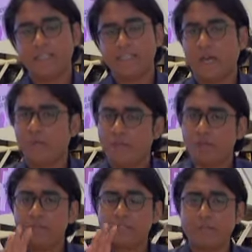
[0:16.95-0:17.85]
Now, we are
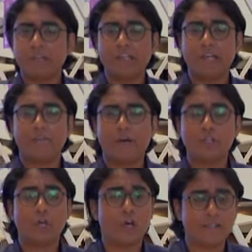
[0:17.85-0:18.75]
going to be talking
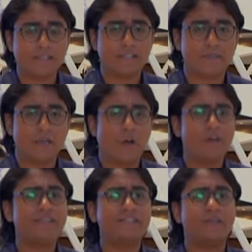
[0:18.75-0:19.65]
about autism. Now,
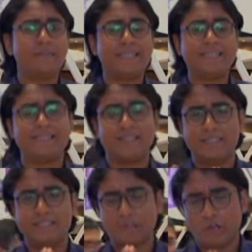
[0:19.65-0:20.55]
autism is a
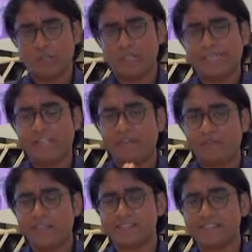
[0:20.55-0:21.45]
disorder that
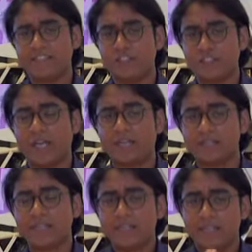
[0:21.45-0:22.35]
affects the child's